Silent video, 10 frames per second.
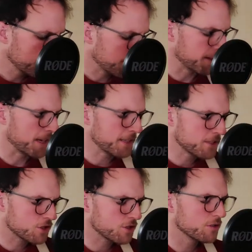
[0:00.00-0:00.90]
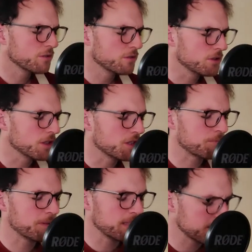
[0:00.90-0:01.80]
an attitude that's
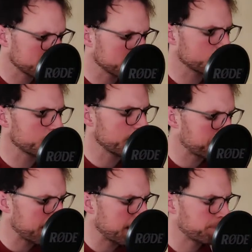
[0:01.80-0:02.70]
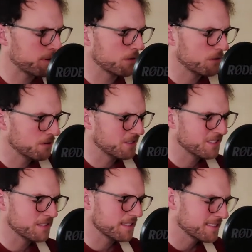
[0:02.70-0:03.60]
built and shaped by pure
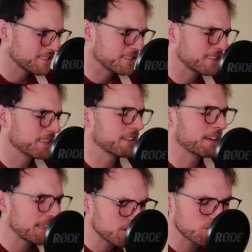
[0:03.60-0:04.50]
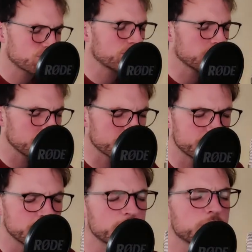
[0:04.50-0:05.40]
necessity. I struggle
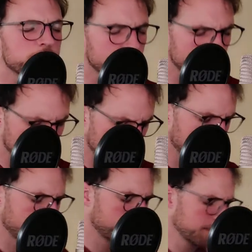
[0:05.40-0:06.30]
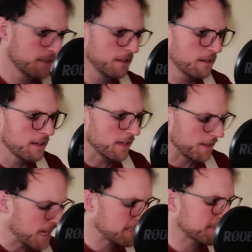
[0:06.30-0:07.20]
through,
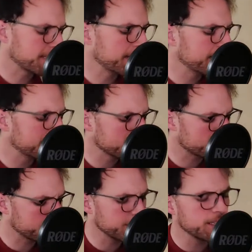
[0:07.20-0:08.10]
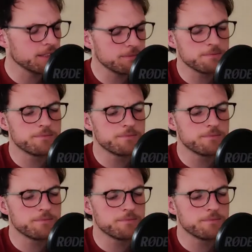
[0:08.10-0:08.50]
and I dare to dream,